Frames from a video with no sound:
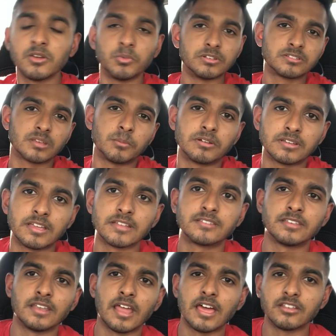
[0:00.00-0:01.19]
where someone gets
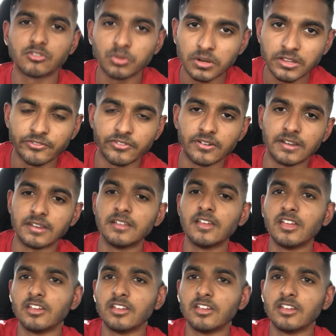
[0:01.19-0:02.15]
it at twenty-three.